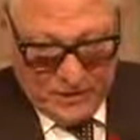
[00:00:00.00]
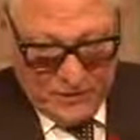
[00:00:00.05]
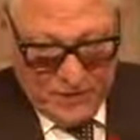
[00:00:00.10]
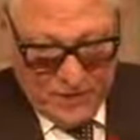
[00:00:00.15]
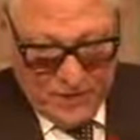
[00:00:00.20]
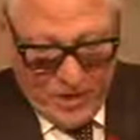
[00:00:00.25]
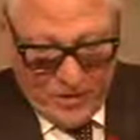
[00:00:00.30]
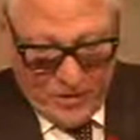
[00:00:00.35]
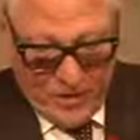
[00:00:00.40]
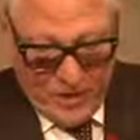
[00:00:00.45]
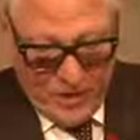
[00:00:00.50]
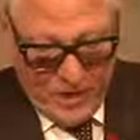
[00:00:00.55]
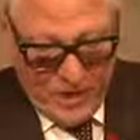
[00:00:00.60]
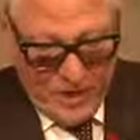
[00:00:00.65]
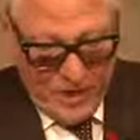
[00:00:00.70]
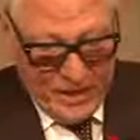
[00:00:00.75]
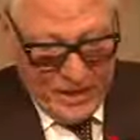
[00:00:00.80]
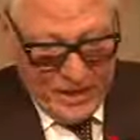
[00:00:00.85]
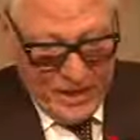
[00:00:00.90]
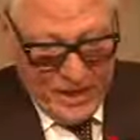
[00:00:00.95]
of what I'm
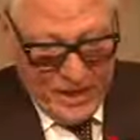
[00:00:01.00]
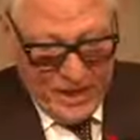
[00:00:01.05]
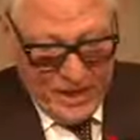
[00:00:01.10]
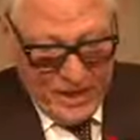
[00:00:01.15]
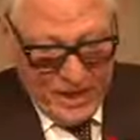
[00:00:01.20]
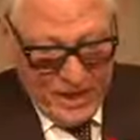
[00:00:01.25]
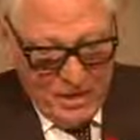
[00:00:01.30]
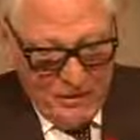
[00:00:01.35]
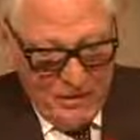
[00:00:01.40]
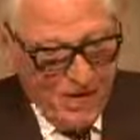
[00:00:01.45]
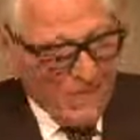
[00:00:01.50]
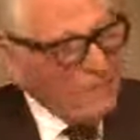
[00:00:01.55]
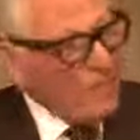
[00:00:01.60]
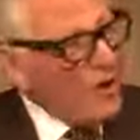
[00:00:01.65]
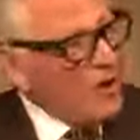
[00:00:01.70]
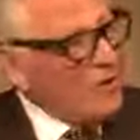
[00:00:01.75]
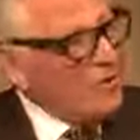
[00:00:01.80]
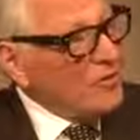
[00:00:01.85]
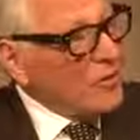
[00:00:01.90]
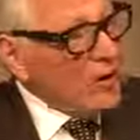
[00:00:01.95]
saying, my
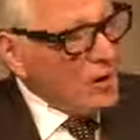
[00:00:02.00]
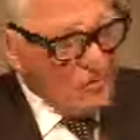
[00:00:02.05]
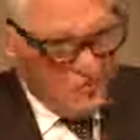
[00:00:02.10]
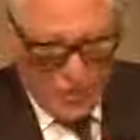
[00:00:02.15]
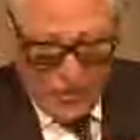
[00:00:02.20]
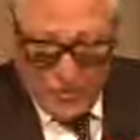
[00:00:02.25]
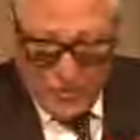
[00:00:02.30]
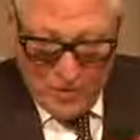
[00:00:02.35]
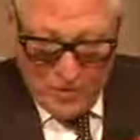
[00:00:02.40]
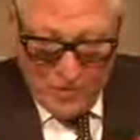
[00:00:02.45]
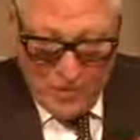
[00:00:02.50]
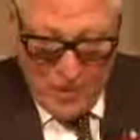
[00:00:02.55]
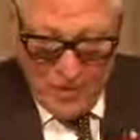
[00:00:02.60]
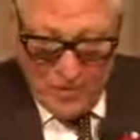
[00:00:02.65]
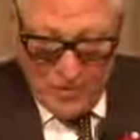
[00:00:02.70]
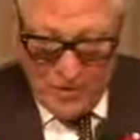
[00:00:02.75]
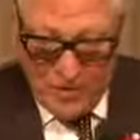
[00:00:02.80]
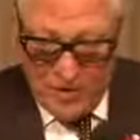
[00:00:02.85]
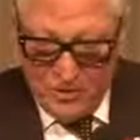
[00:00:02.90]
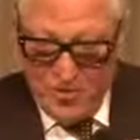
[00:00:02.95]
father often
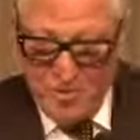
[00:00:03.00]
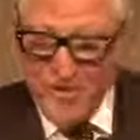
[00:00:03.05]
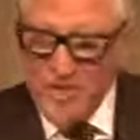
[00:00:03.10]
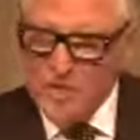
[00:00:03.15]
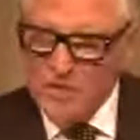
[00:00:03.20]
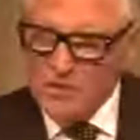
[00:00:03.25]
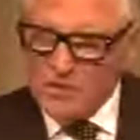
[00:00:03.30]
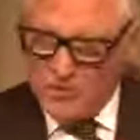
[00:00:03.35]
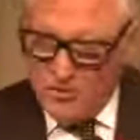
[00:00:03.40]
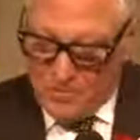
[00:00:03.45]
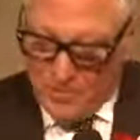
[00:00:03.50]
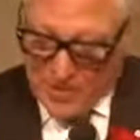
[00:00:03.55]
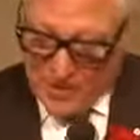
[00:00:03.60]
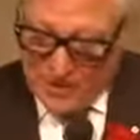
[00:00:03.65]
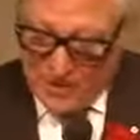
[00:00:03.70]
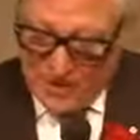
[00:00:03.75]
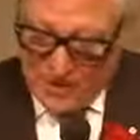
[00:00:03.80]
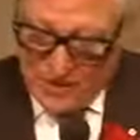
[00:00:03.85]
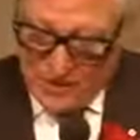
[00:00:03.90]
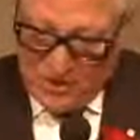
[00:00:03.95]
repeated to me and to
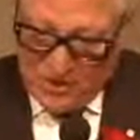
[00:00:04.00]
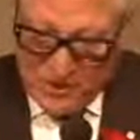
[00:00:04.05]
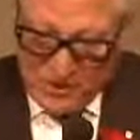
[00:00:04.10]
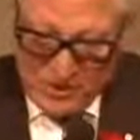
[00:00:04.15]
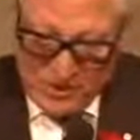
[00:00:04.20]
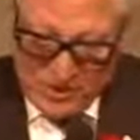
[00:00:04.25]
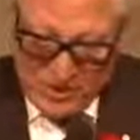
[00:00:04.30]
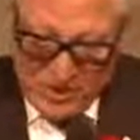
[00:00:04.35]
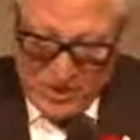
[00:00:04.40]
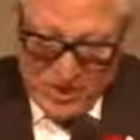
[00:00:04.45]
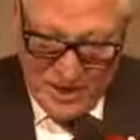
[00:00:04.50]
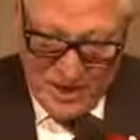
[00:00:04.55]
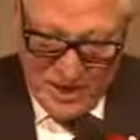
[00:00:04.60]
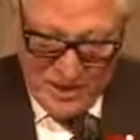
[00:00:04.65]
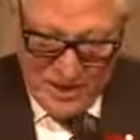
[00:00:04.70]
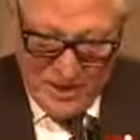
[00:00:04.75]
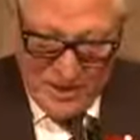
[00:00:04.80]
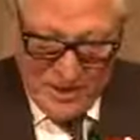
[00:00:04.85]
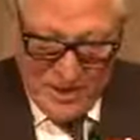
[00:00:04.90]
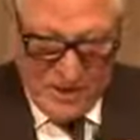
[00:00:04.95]
my sisters
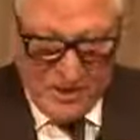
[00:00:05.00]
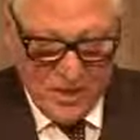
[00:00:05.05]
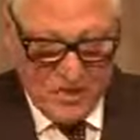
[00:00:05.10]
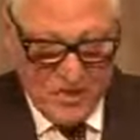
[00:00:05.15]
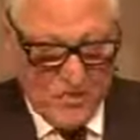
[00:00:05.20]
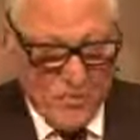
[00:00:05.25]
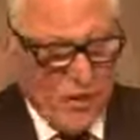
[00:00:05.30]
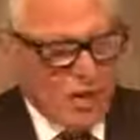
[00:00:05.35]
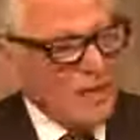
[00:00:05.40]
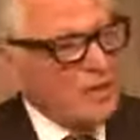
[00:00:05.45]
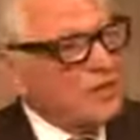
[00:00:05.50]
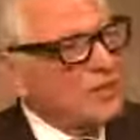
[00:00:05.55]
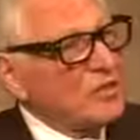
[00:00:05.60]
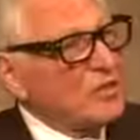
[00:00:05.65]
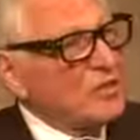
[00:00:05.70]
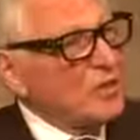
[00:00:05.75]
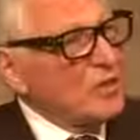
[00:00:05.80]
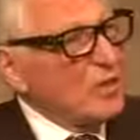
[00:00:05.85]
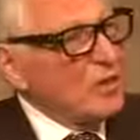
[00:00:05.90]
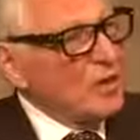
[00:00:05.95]
that his
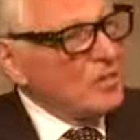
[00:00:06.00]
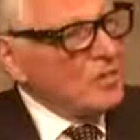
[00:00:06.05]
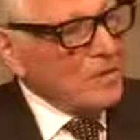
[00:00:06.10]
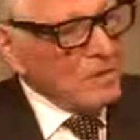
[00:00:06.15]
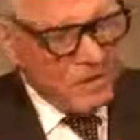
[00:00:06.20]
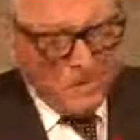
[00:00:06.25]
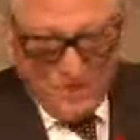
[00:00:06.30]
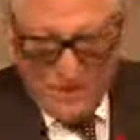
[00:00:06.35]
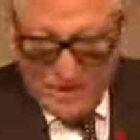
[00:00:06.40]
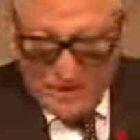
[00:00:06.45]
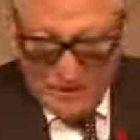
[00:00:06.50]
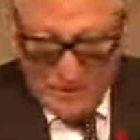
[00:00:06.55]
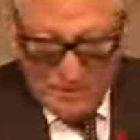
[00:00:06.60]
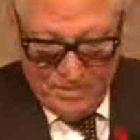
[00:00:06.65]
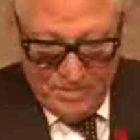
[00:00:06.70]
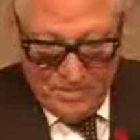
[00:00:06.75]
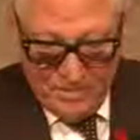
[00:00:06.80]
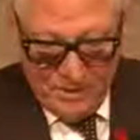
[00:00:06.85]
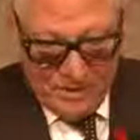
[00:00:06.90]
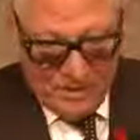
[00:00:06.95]
greatest accomplishment
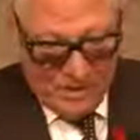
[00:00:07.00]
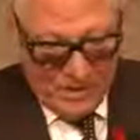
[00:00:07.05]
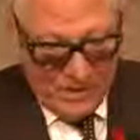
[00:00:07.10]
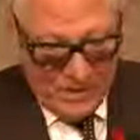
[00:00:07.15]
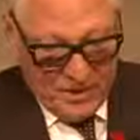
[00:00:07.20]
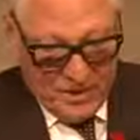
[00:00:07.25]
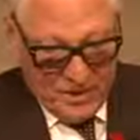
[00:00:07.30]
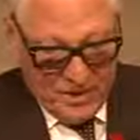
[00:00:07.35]
in business